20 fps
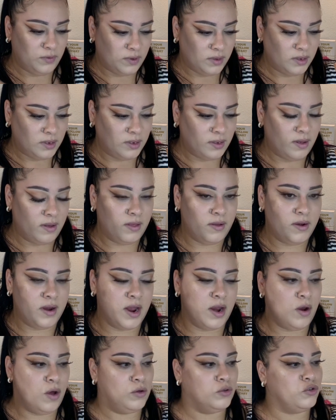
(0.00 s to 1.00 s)
concealer
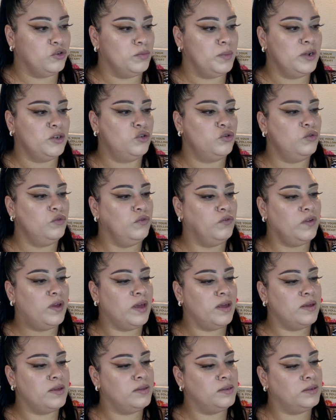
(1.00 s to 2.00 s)
and also my Too
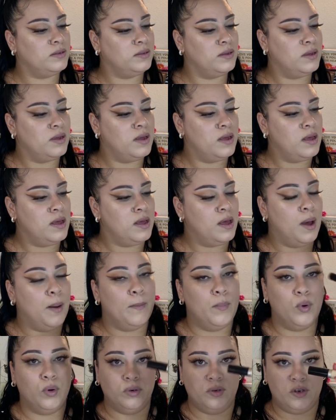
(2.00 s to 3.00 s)
Faced
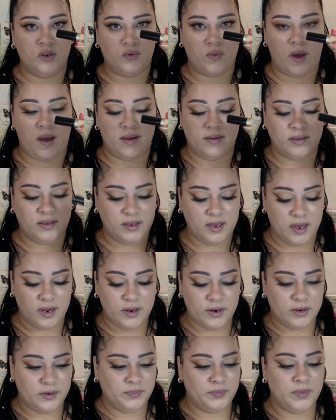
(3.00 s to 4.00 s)
Born This Way
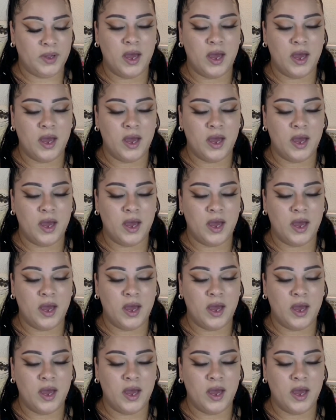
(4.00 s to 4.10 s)
concealer.